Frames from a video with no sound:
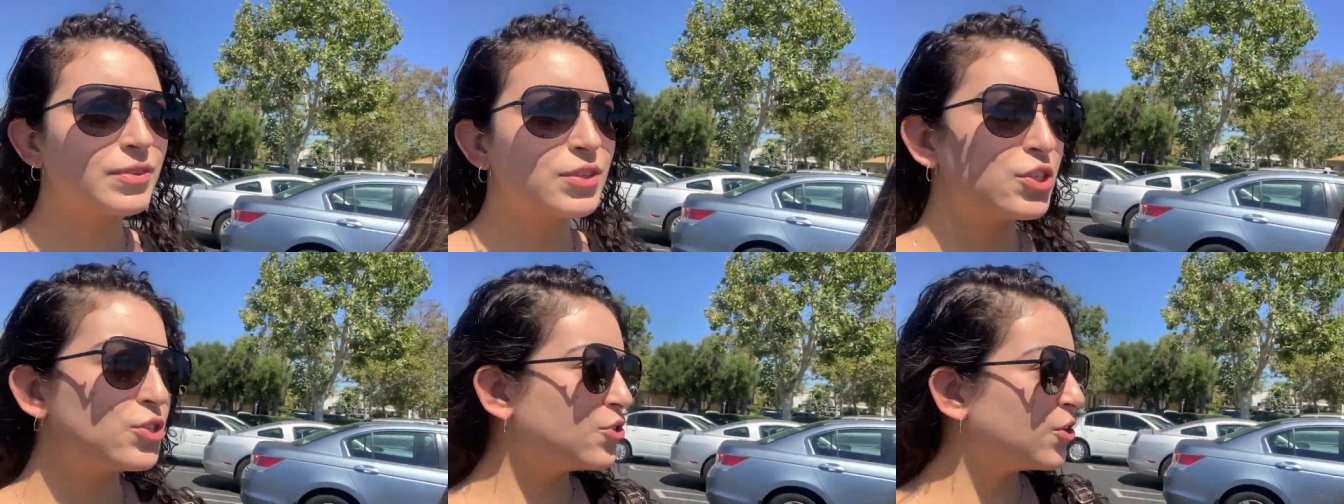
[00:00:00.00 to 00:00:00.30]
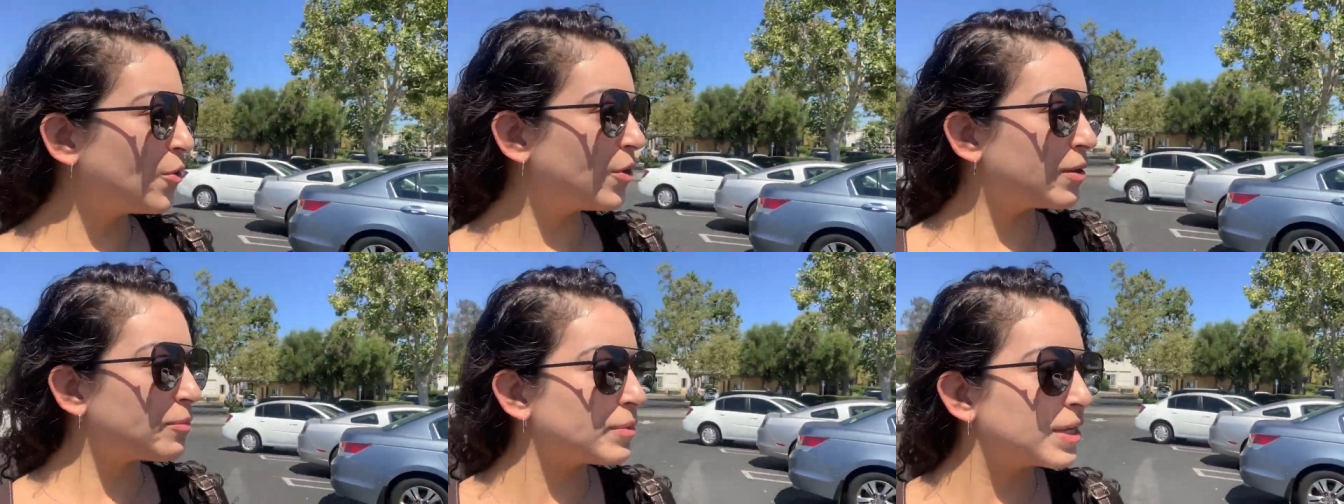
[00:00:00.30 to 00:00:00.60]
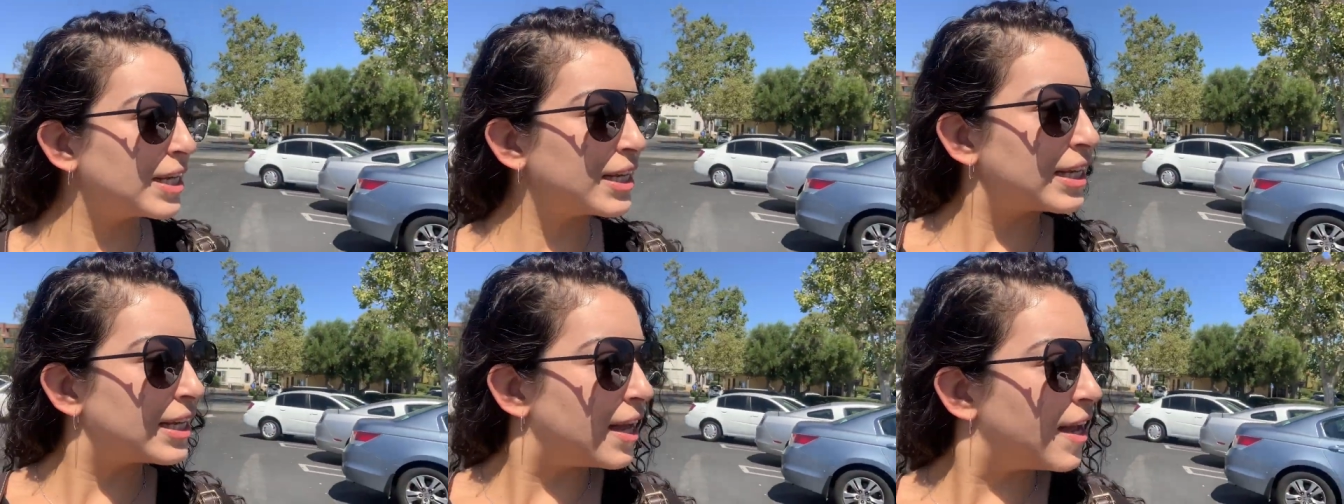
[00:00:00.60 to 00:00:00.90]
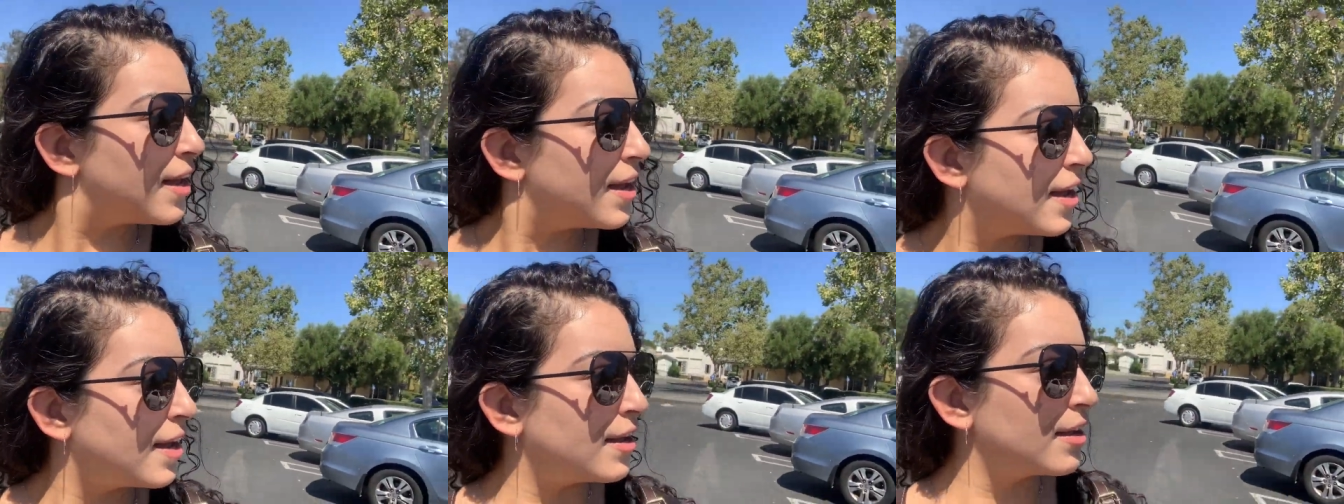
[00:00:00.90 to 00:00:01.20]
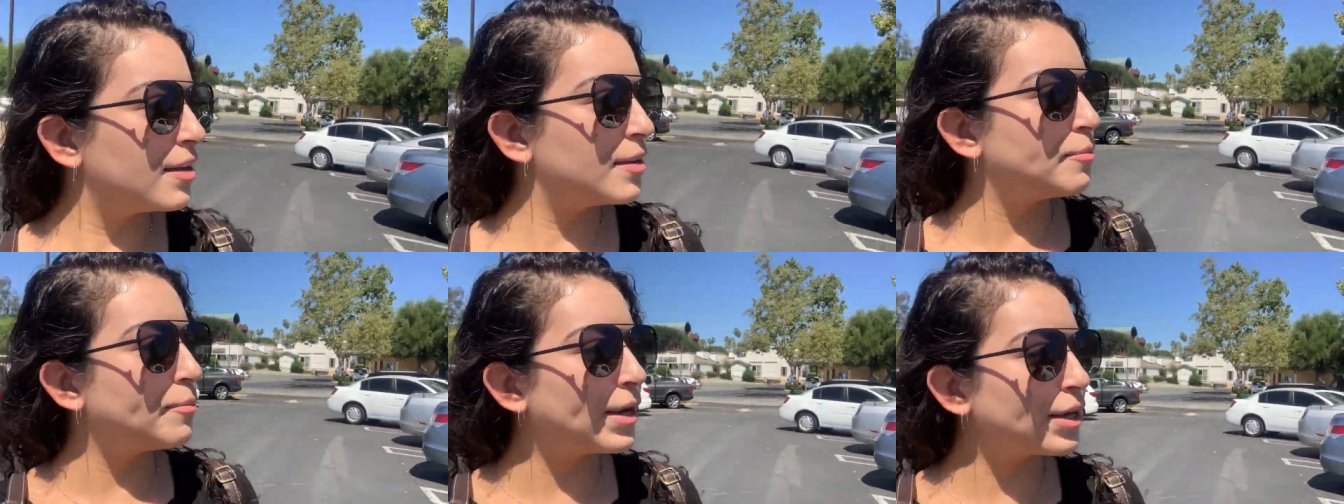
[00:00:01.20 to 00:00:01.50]
do you know what I'm gonna get
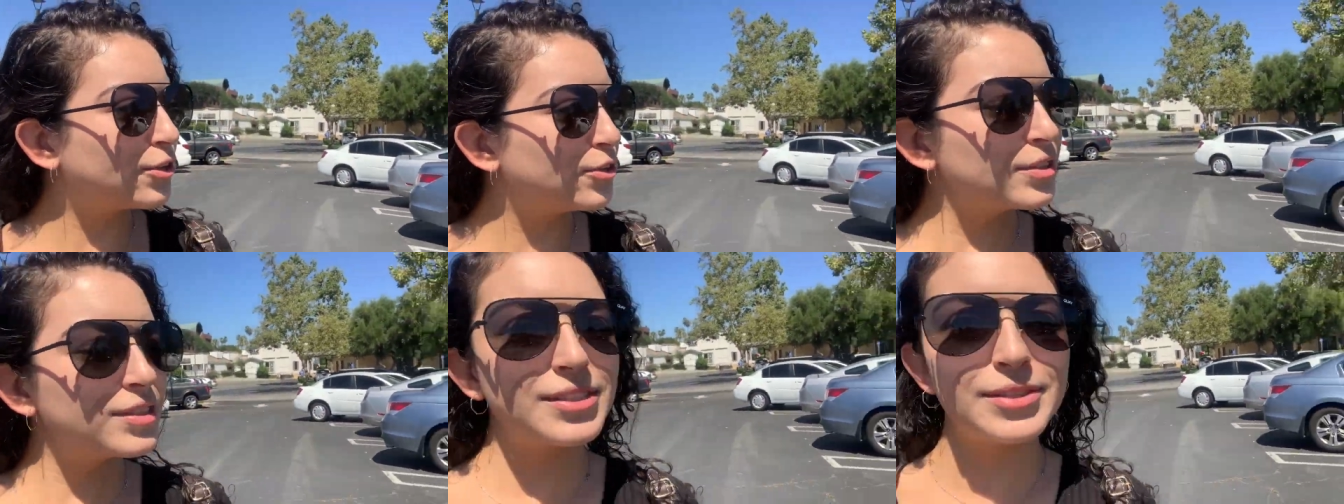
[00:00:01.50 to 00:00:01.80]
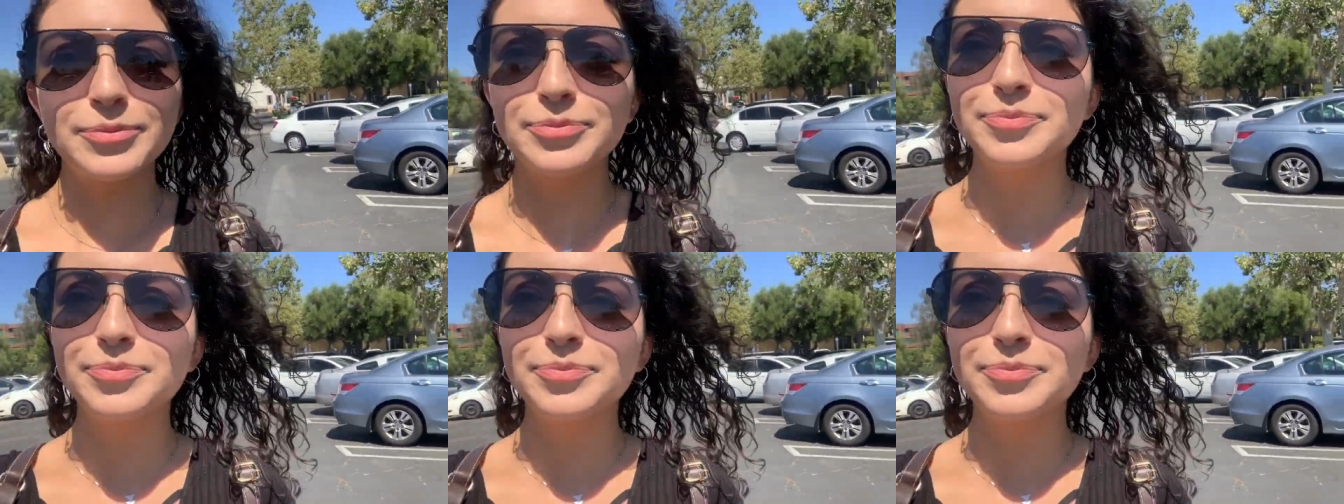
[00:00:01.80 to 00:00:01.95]
at Michael's?